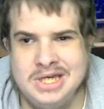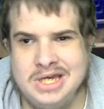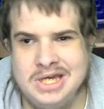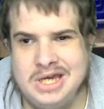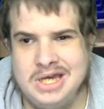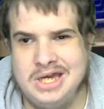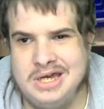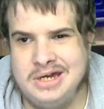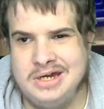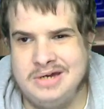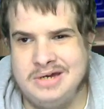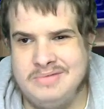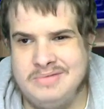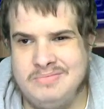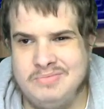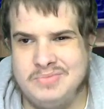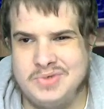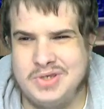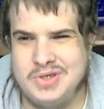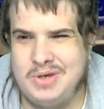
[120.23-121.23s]

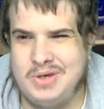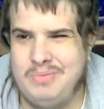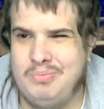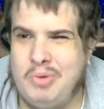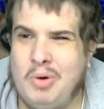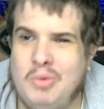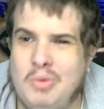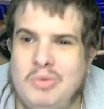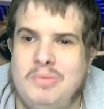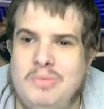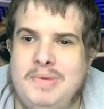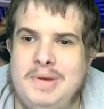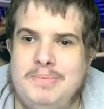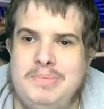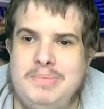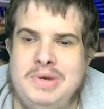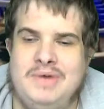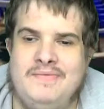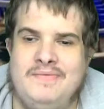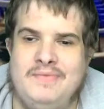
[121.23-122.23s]
Um, so probably a
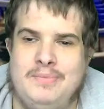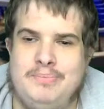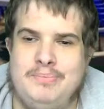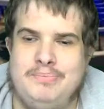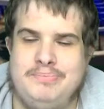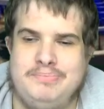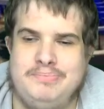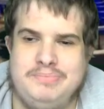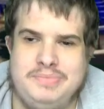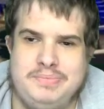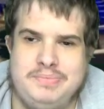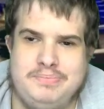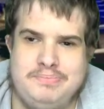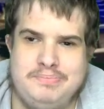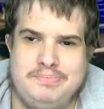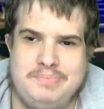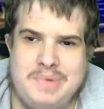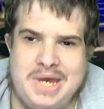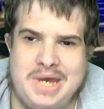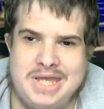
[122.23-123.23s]
bit of a
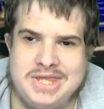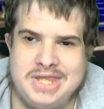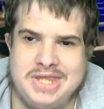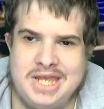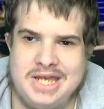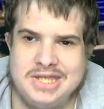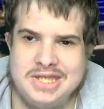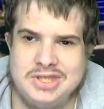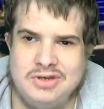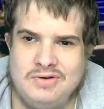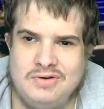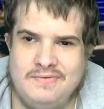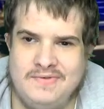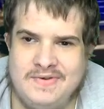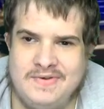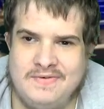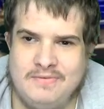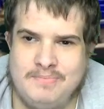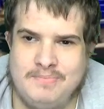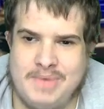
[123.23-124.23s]
bad day the
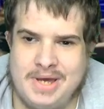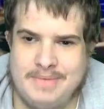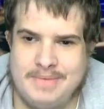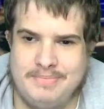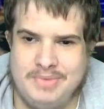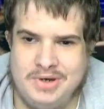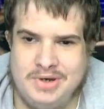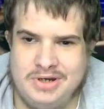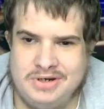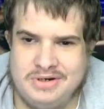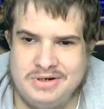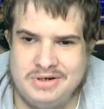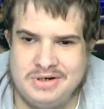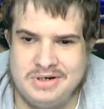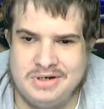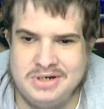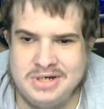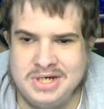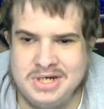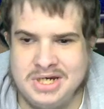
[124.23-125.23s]
office for Blackburn.
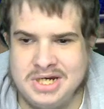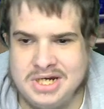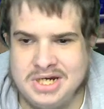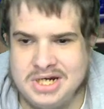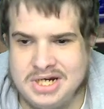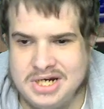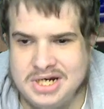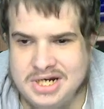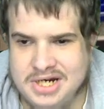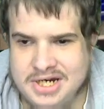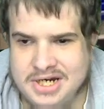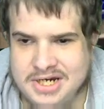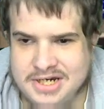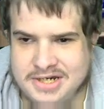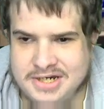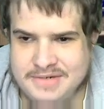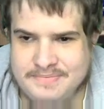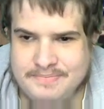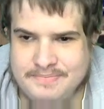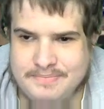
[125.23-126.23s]

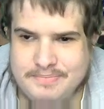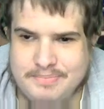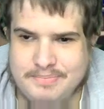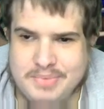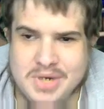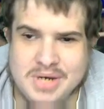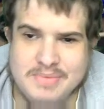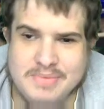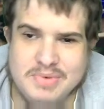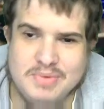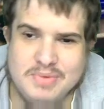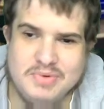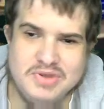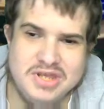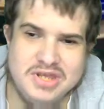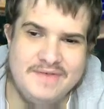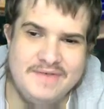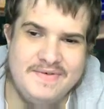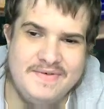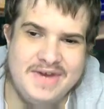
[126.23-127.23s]
Um, Birmingham, on
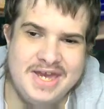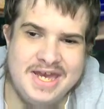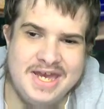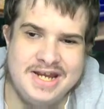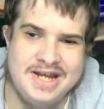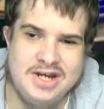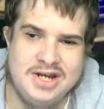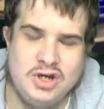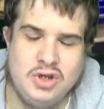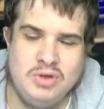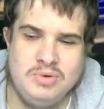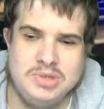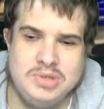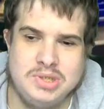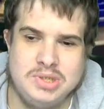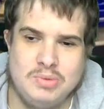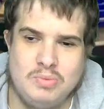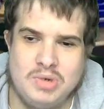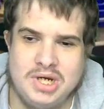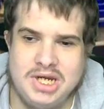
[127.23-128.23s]
the other hand,
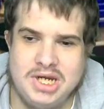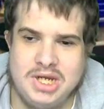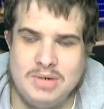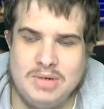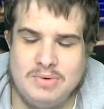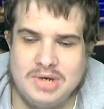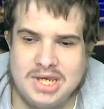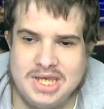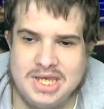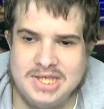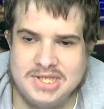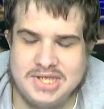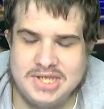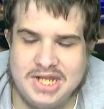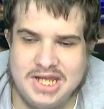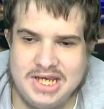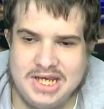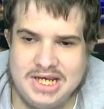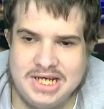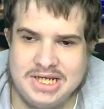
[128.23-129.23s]
losing 1 0 against
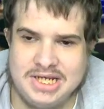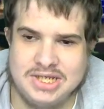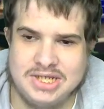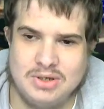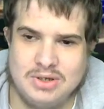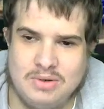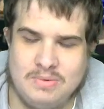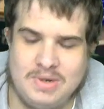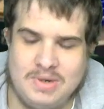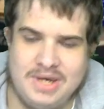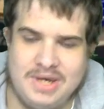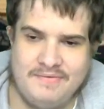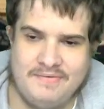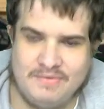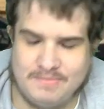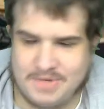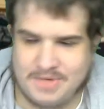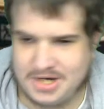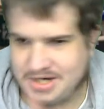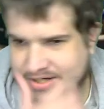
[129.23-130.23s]
Leeds away
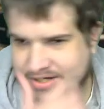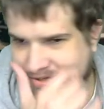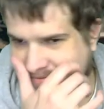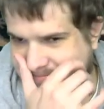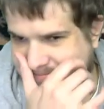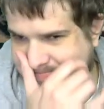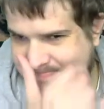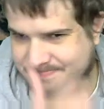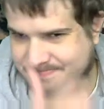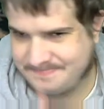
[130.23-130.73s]
from home.